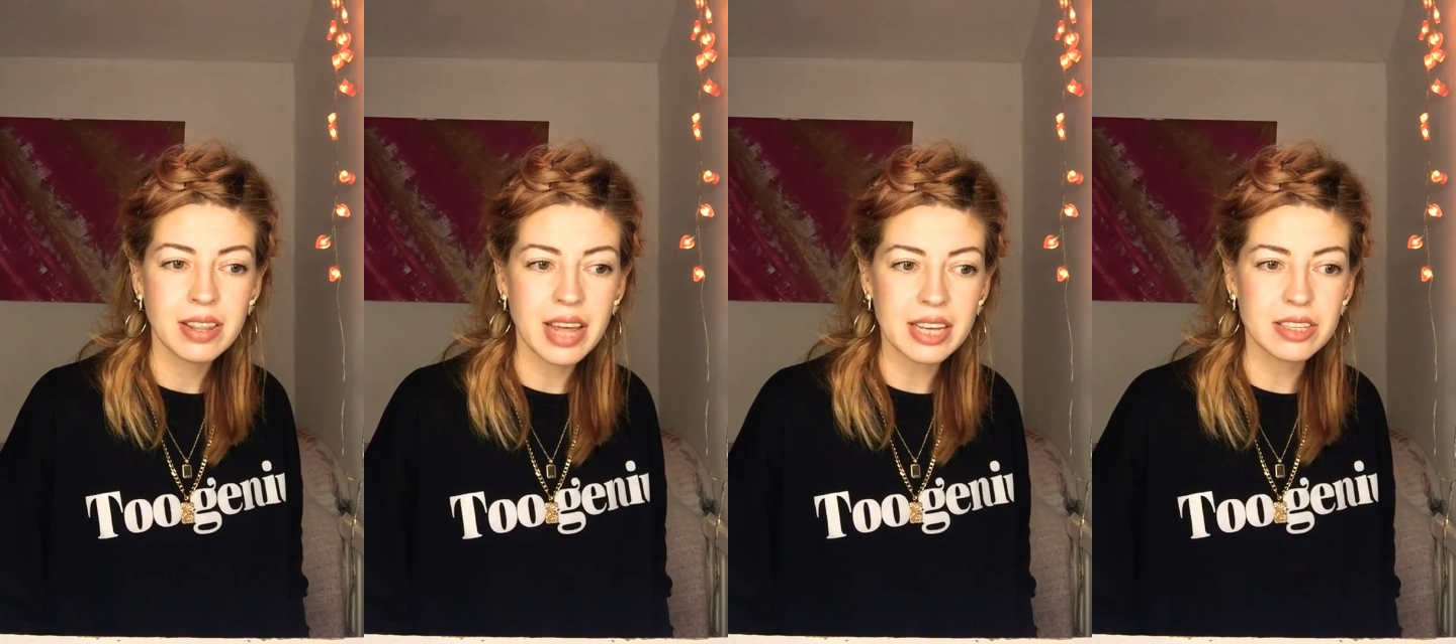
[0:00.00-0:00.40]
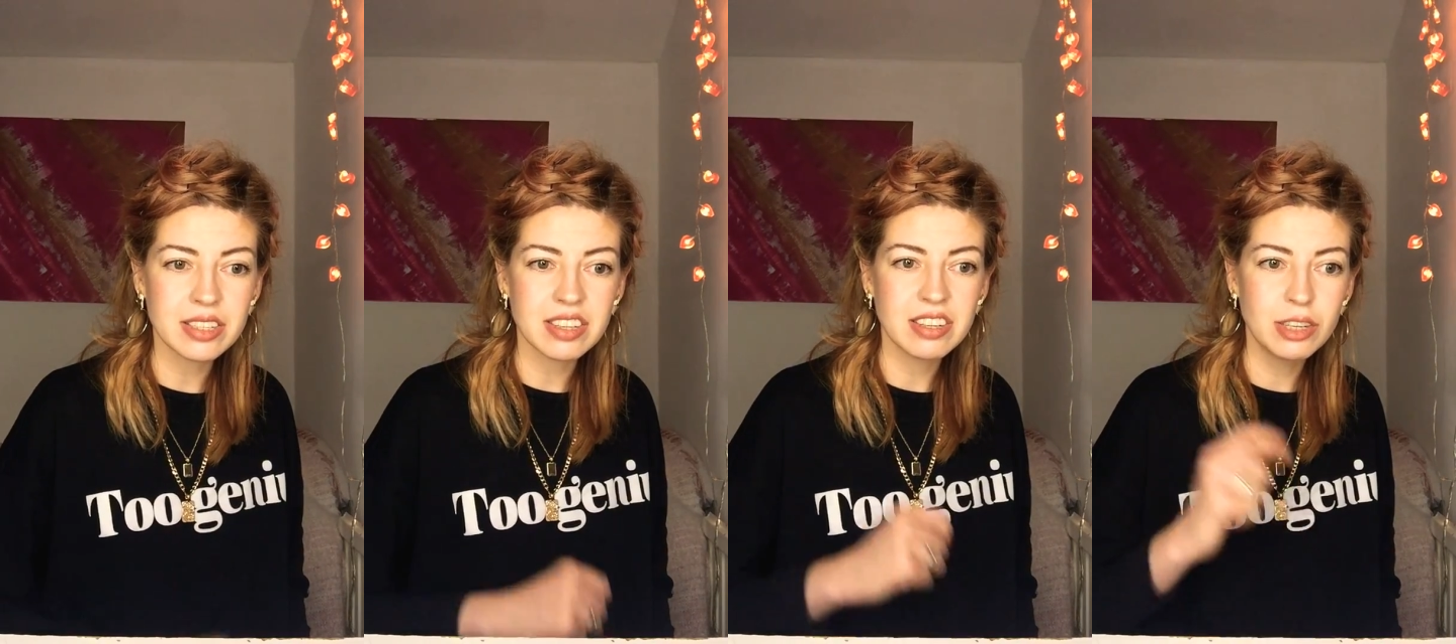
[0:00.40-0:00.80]

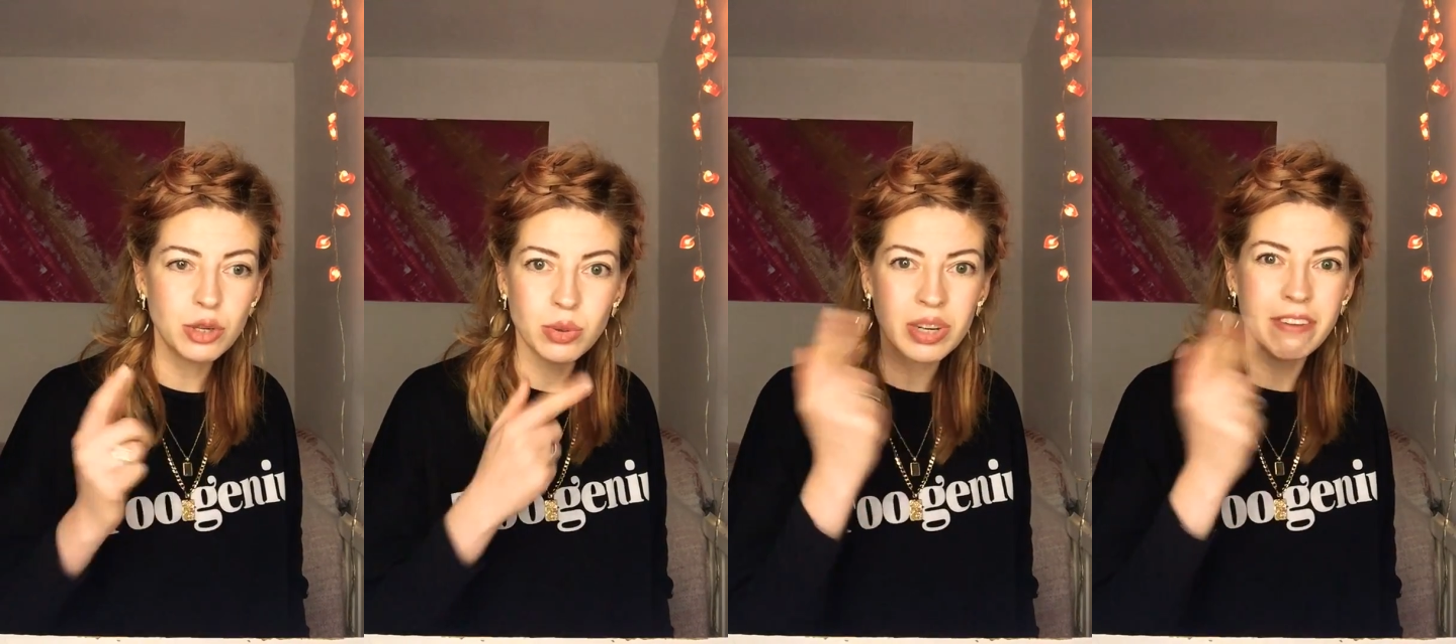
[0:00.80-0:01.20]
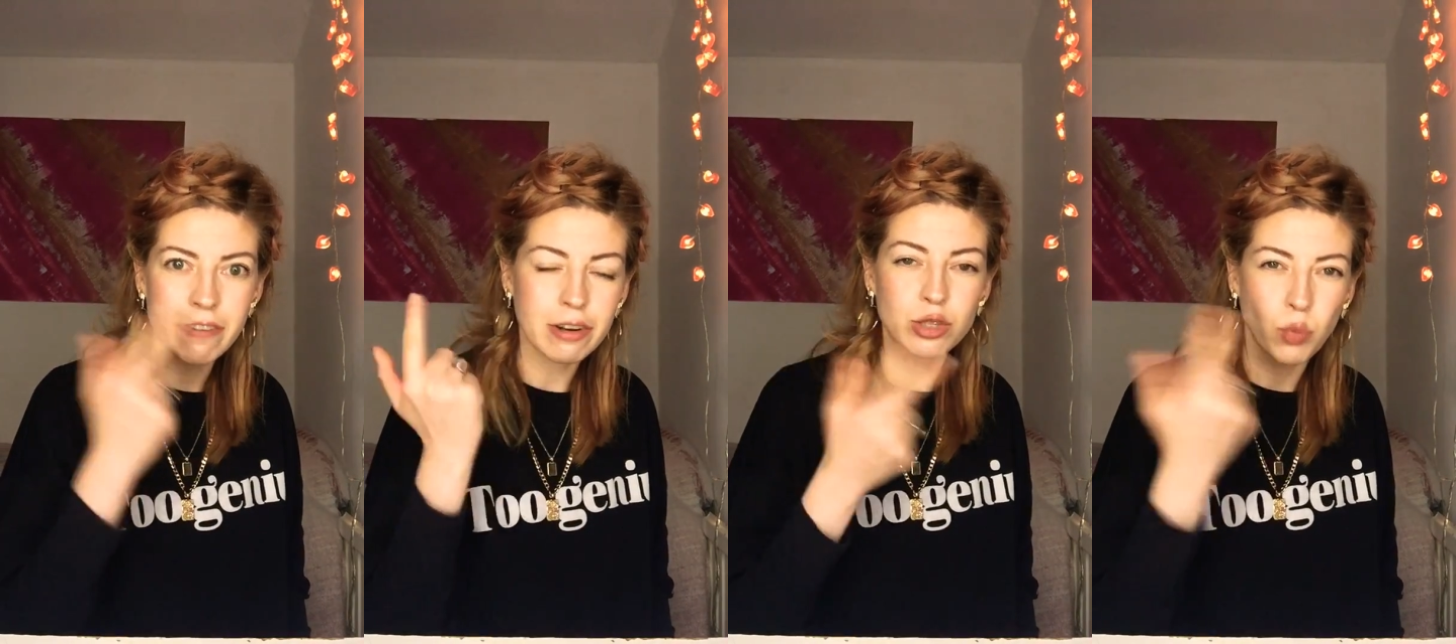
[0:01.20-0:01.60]
that
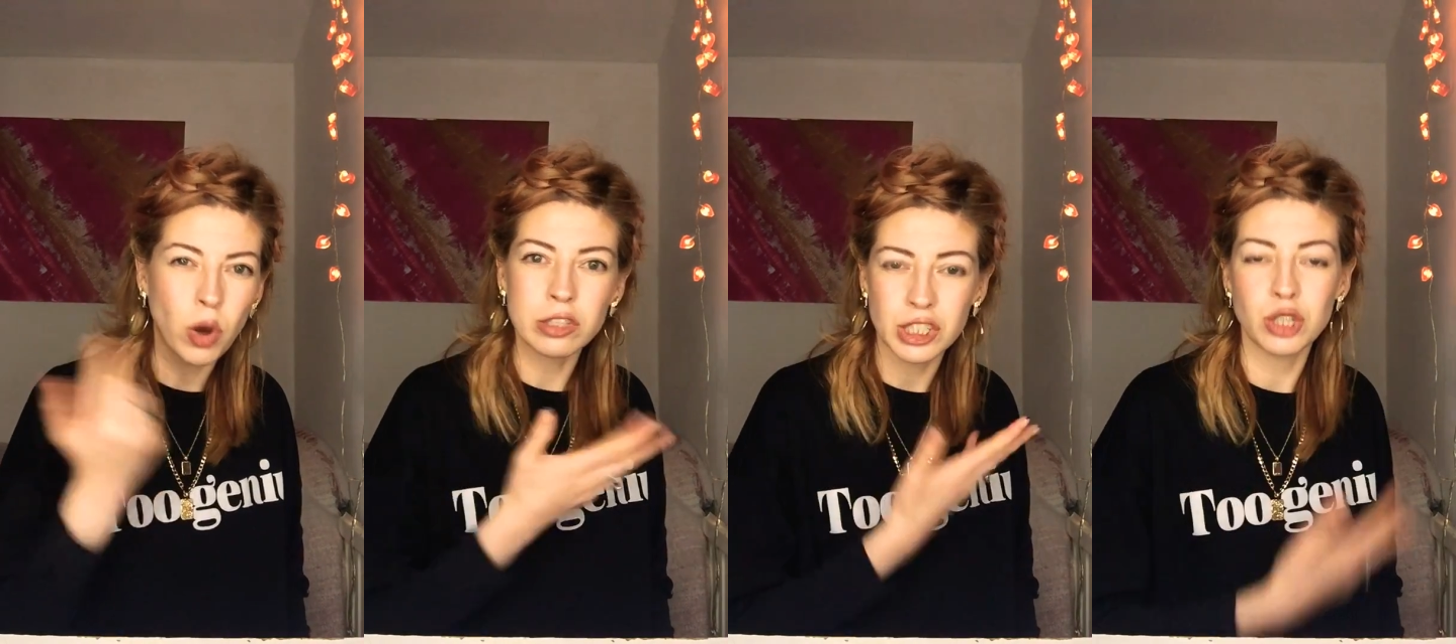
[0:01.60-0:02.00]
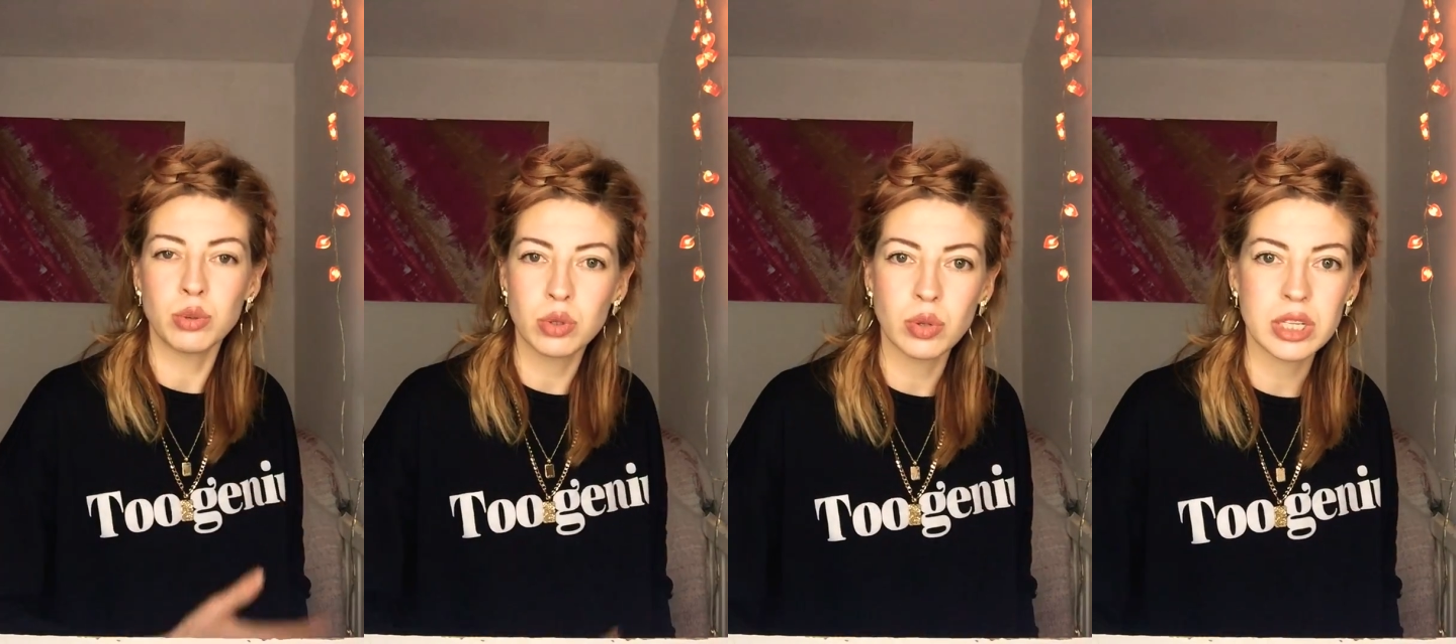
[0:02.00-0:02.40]
universe wants
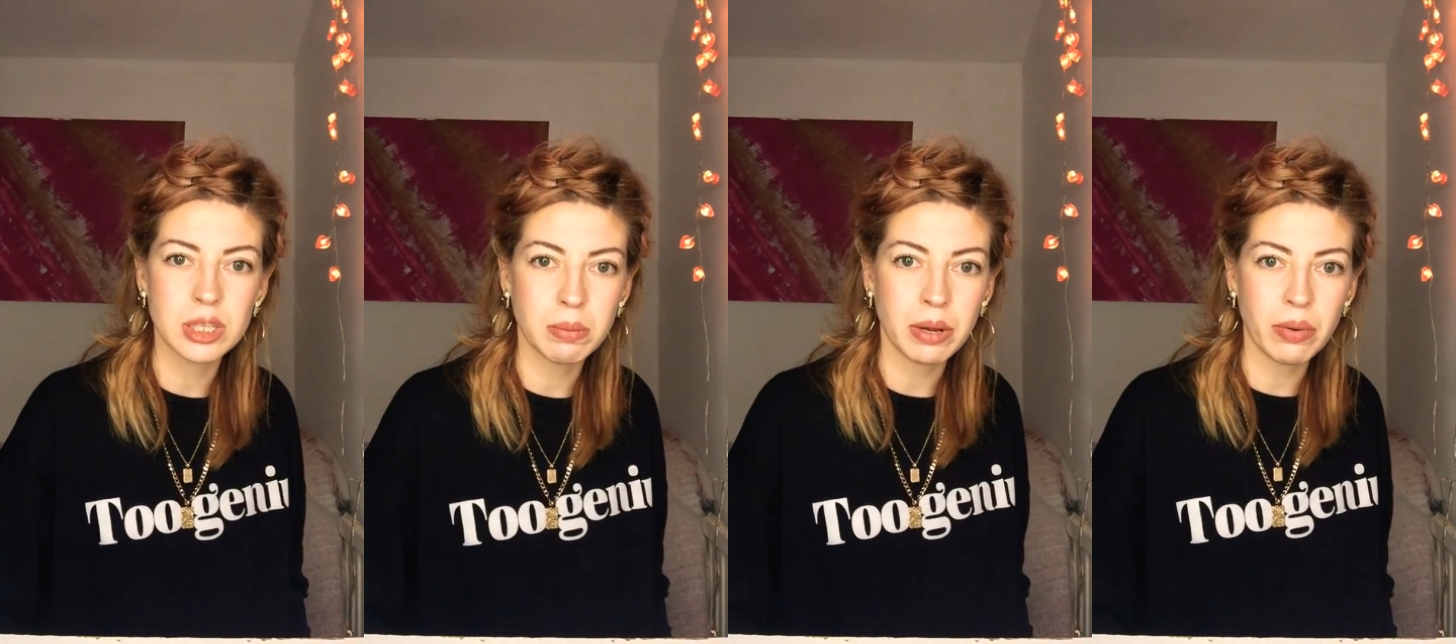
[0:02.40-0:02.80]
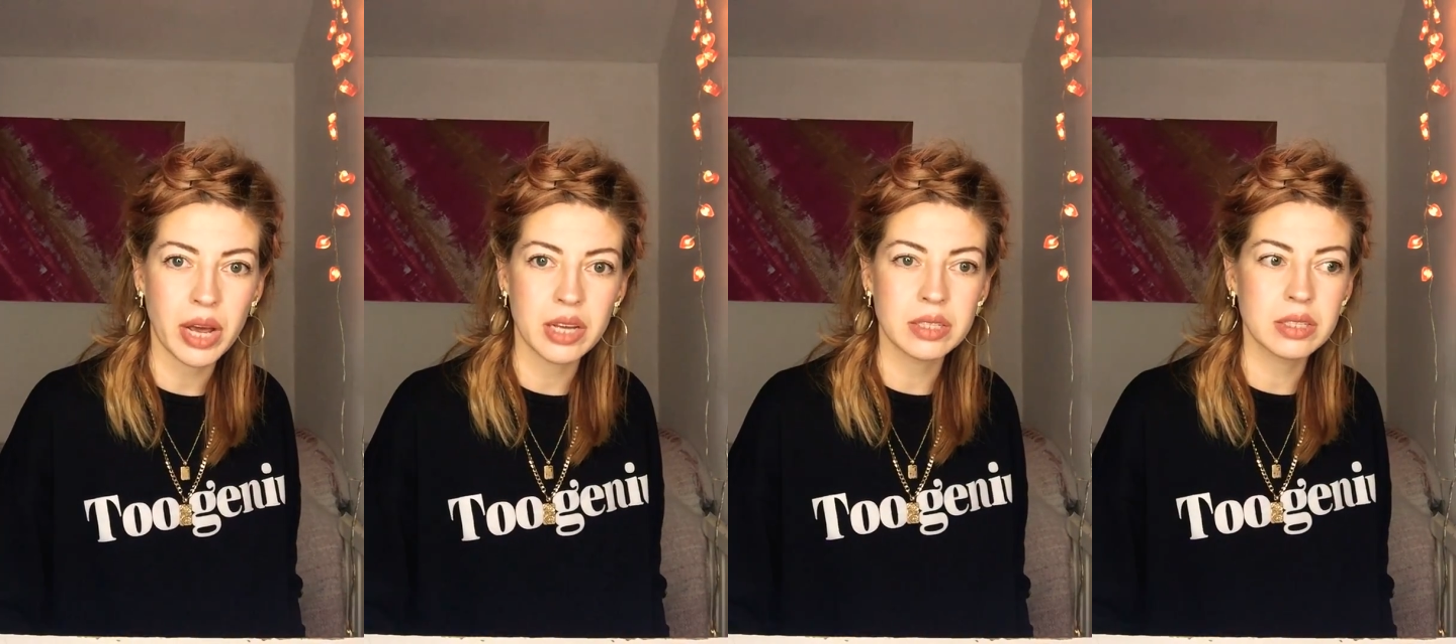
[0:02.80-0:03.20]
you to
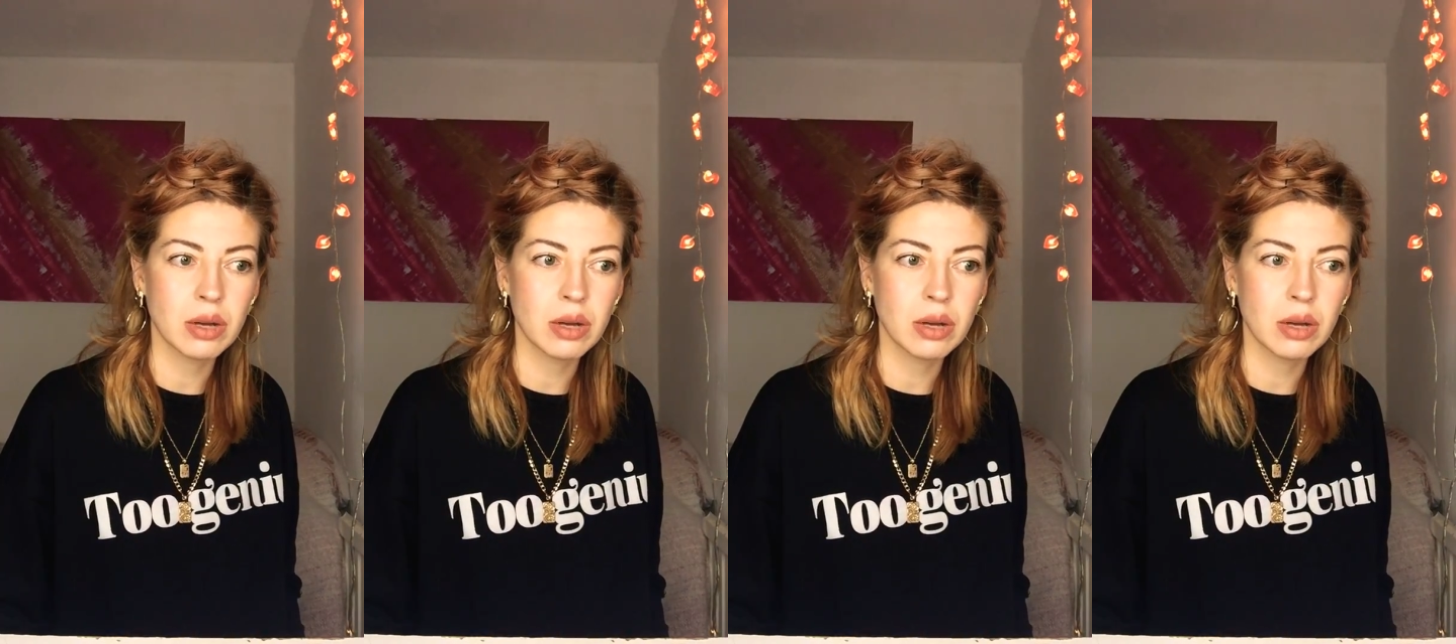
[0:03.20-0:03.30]
experience.